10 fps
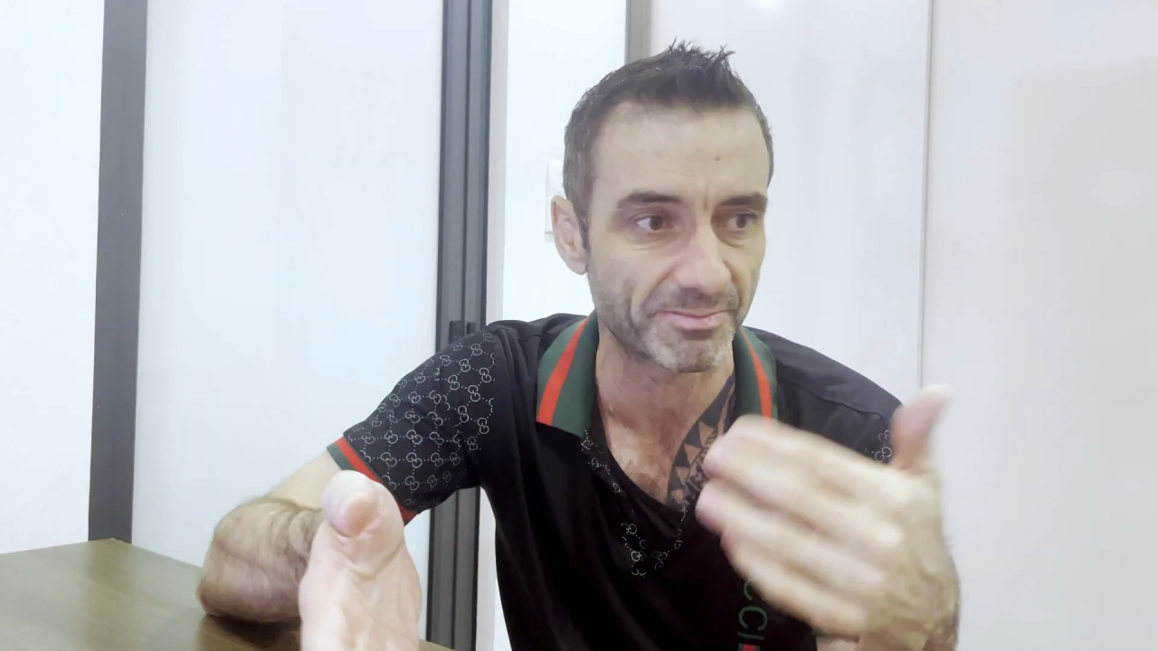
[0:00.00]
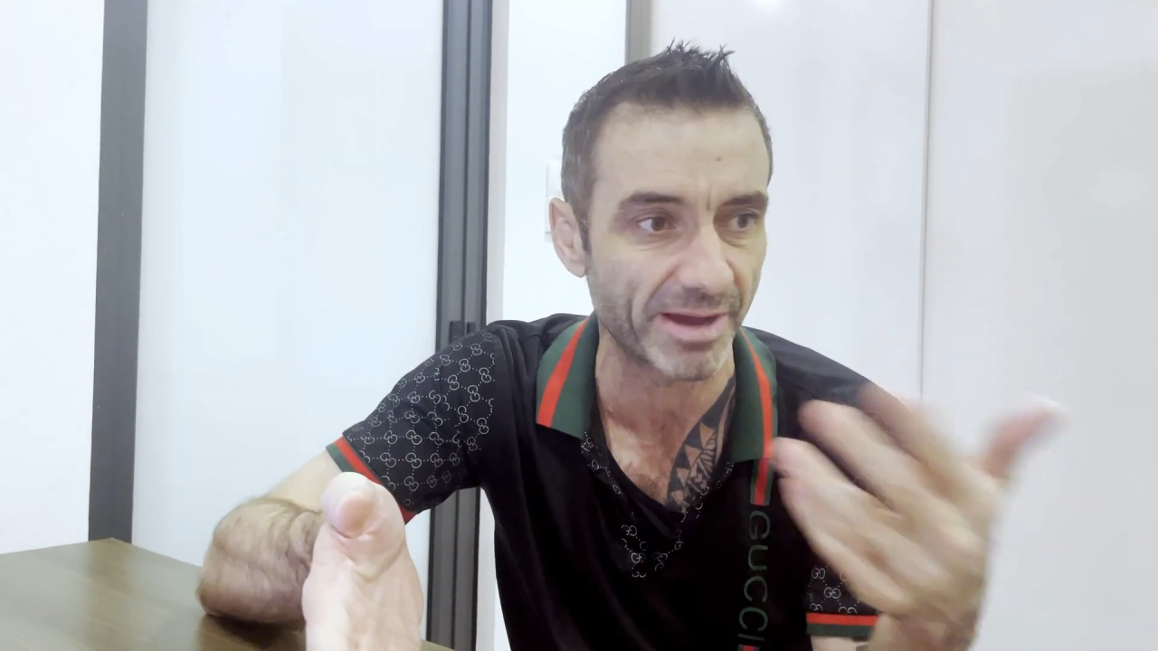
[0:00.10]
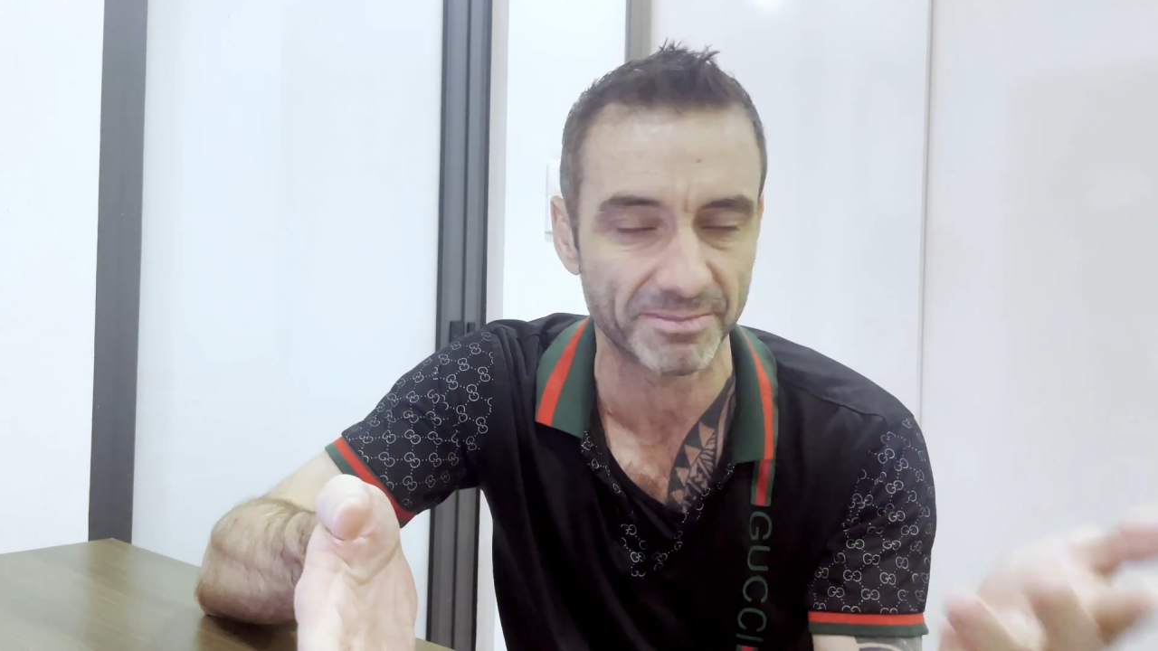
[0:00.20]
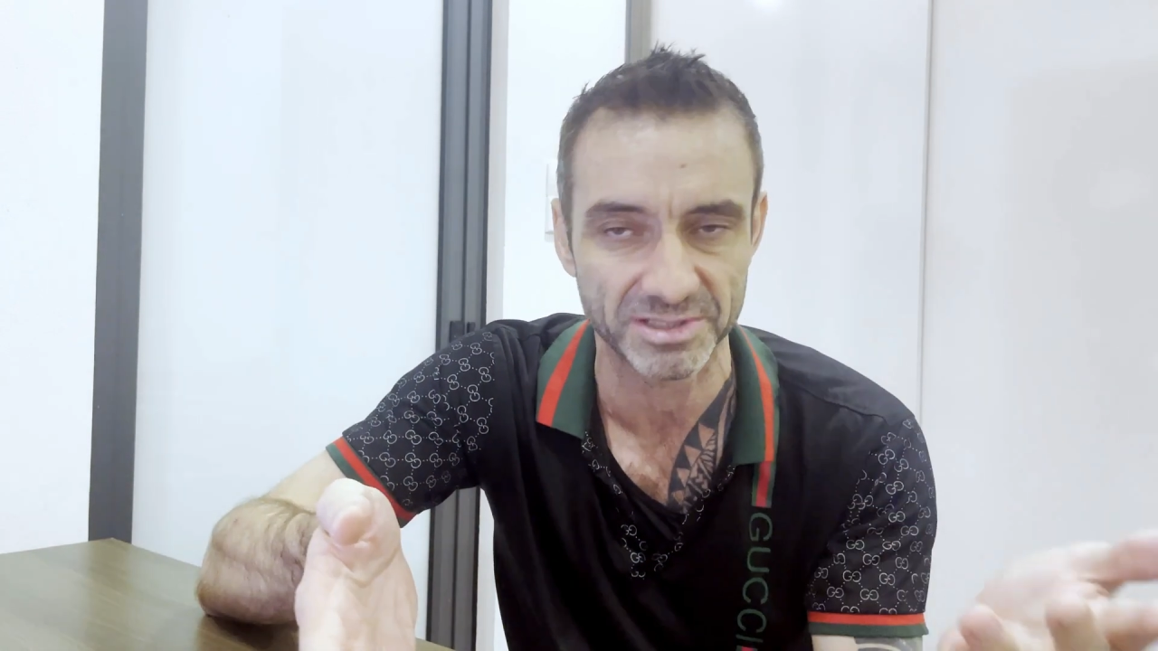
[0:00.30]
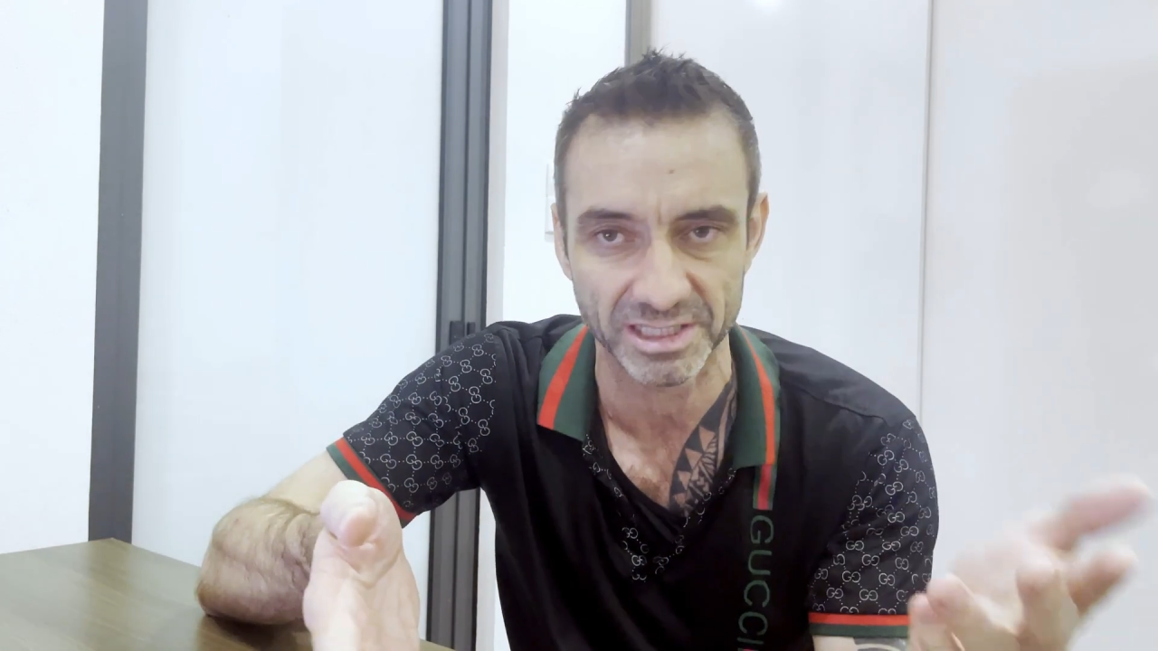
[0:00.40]

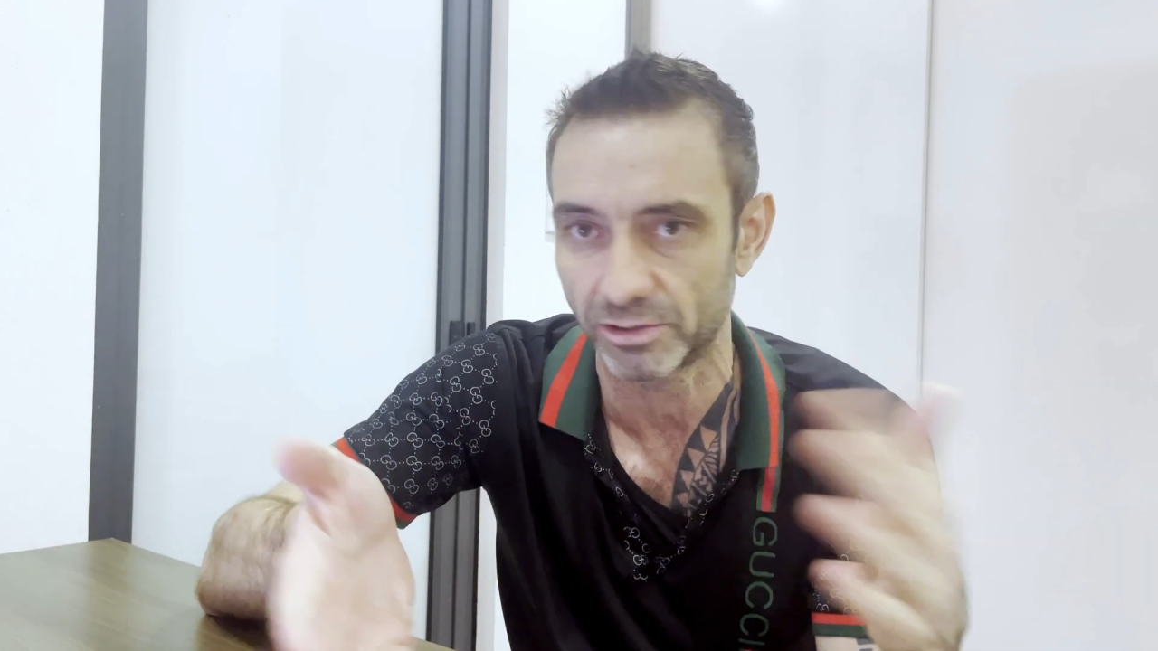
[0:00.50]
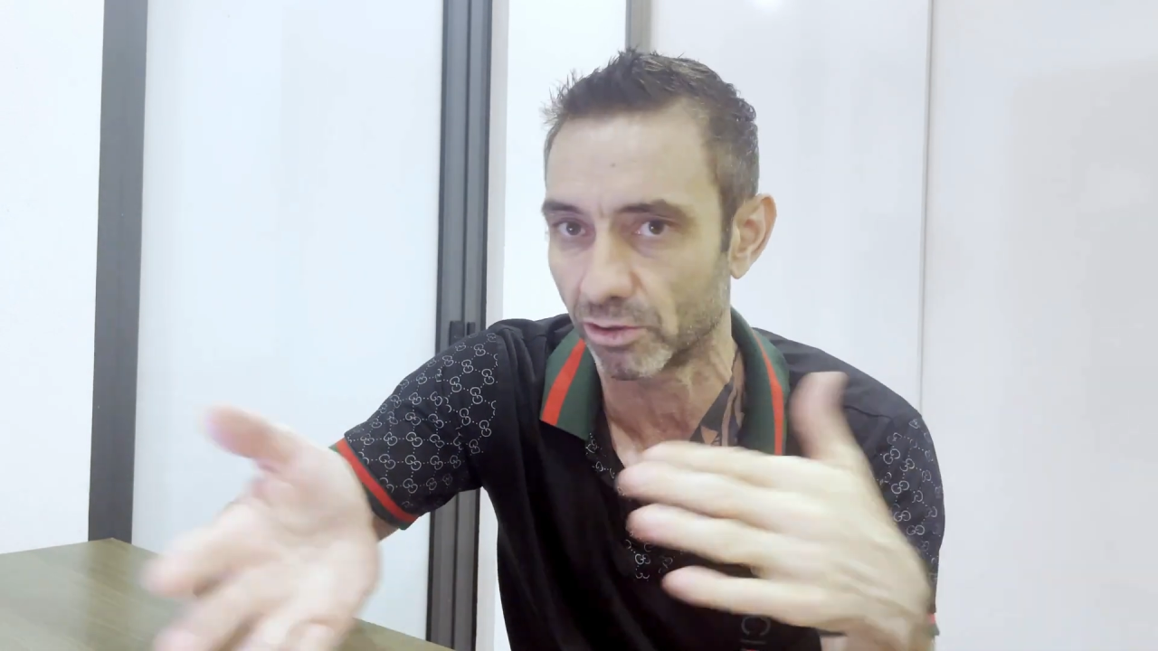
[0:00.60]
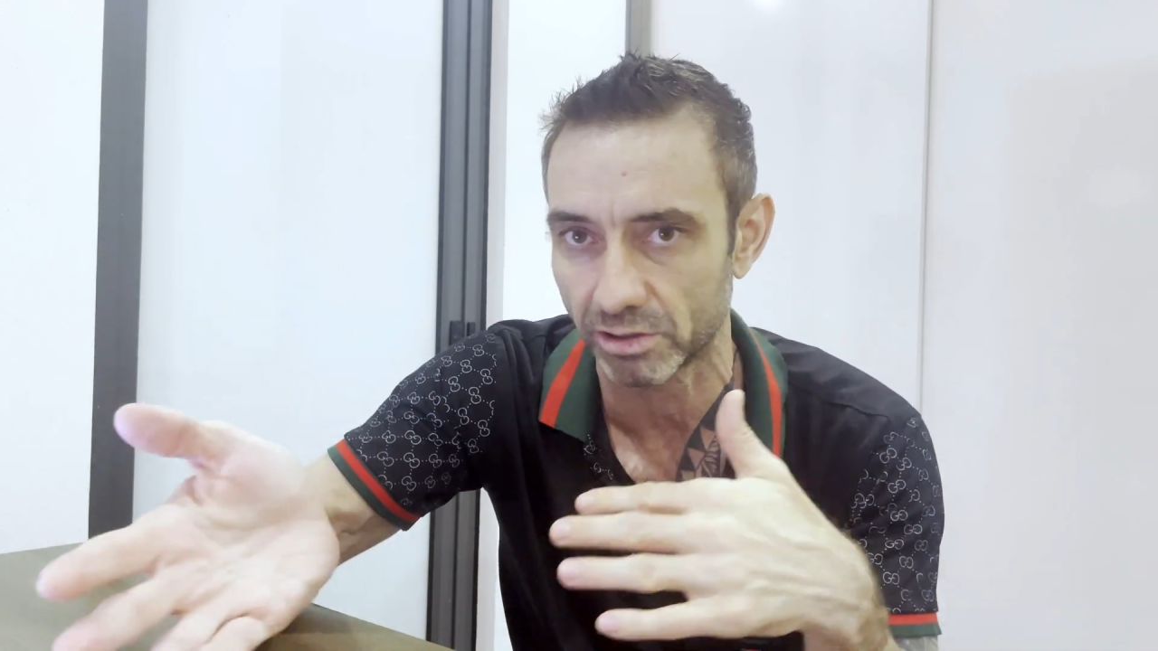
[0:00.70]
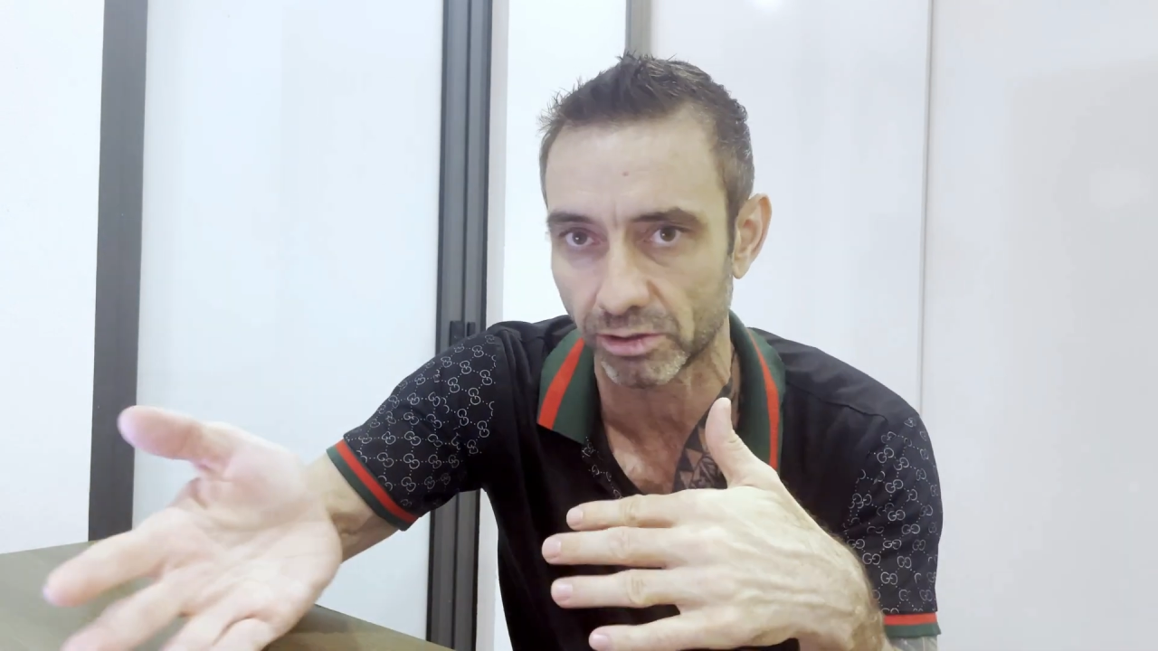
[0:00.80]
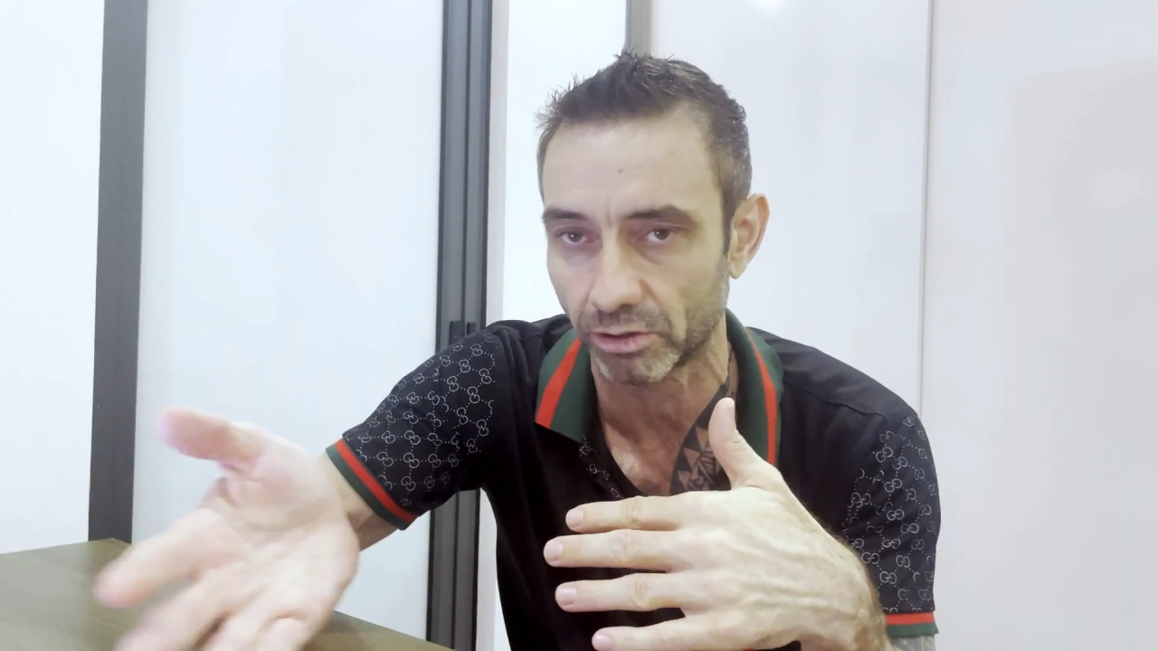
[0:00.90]
Pepsi,
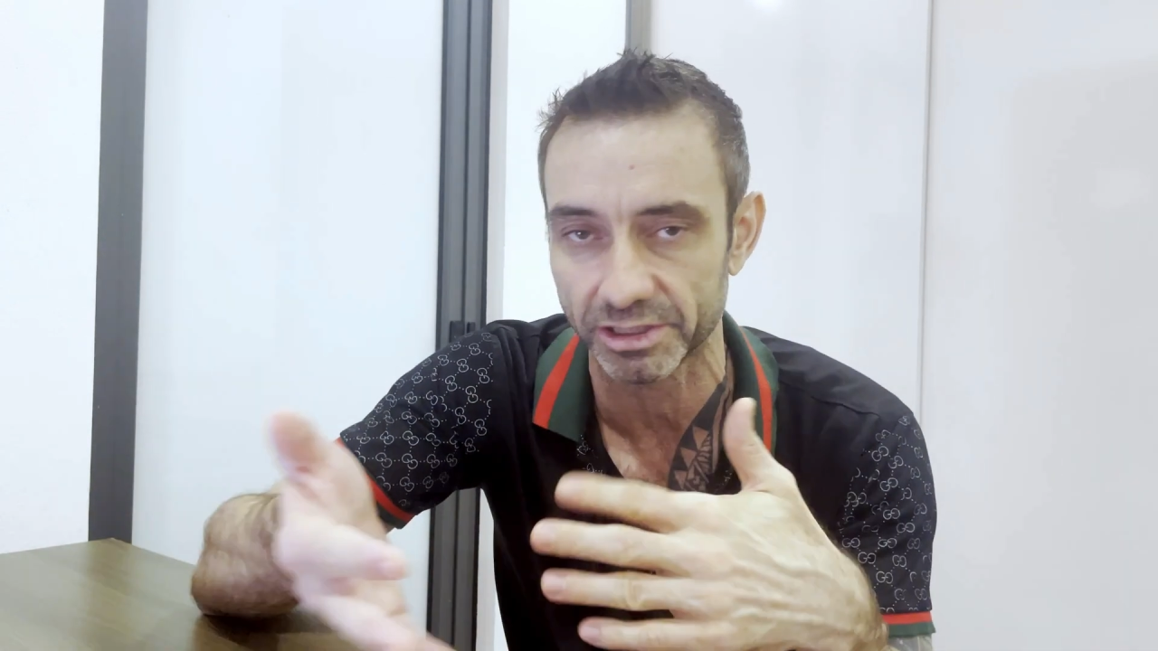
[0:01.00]
Coca-Cola,